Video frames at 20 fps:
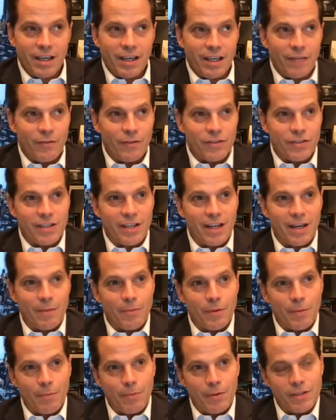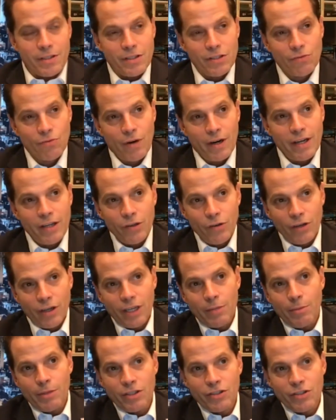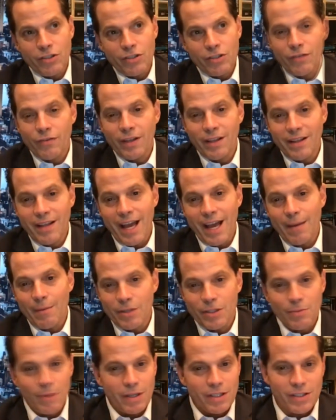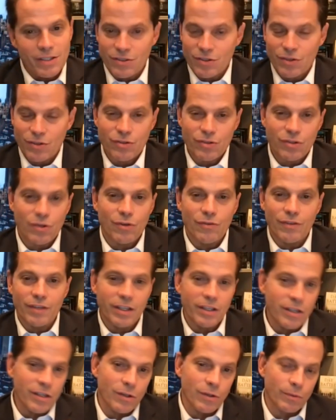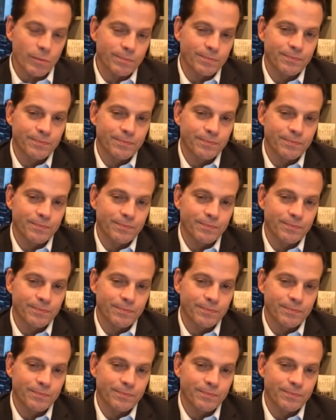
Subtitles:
And if you set up the business right, you're going to be serving them as much as they're serving you.